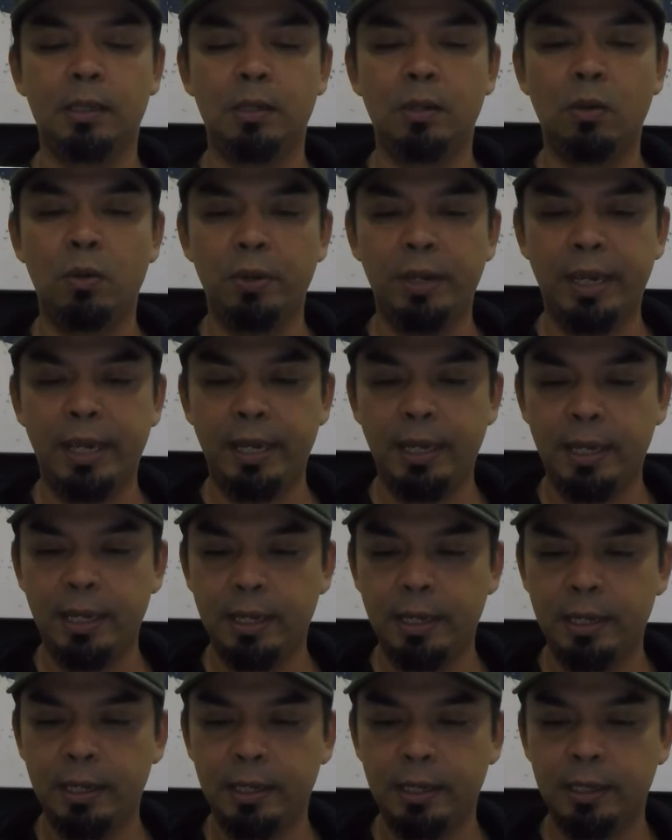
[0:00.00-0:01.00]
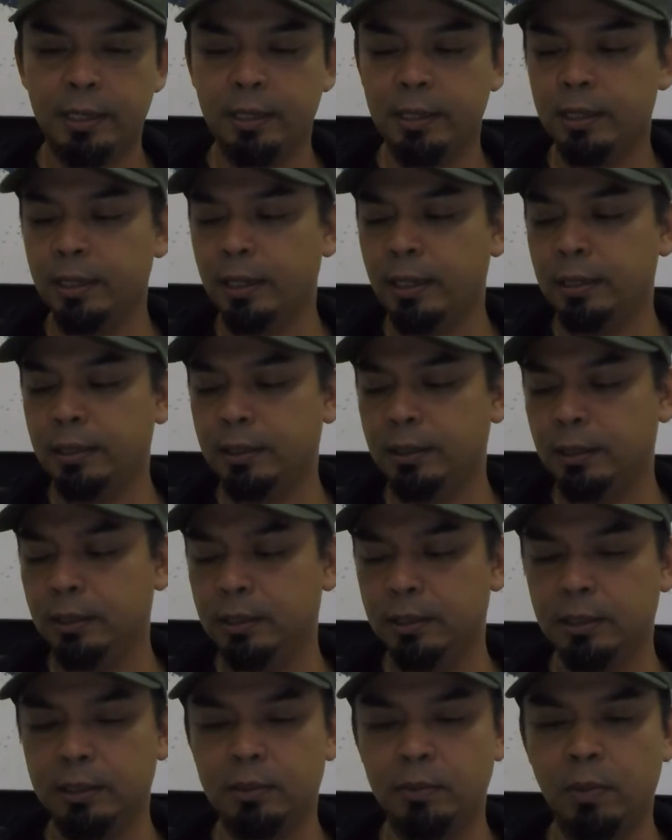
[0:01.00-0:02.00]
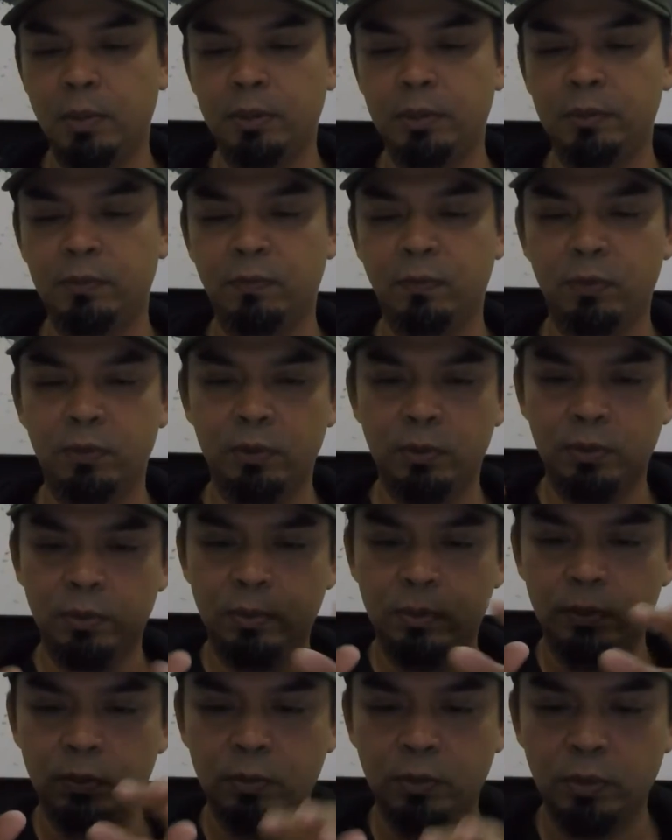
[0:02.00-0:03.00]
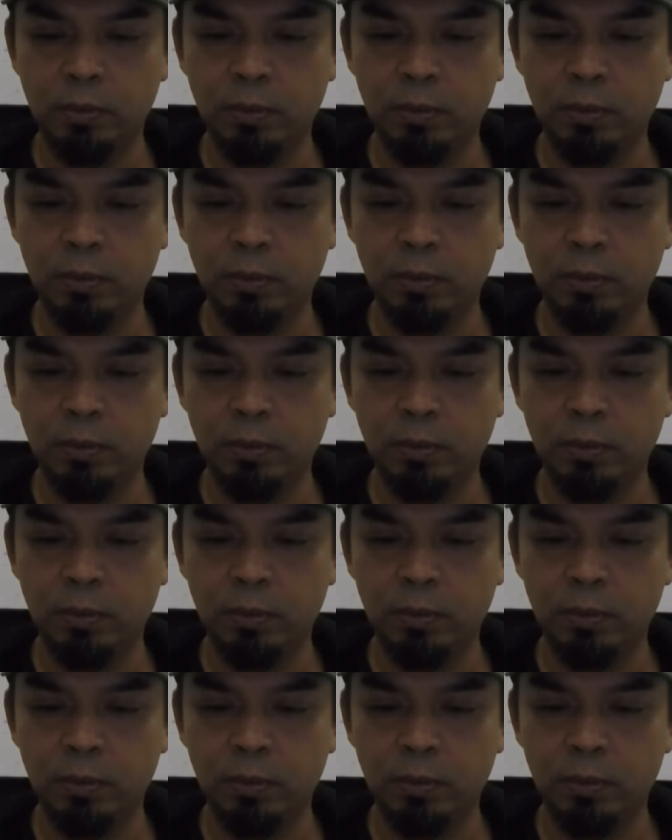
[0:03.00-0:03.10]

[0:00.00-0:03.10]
Okay, I think that's about it for the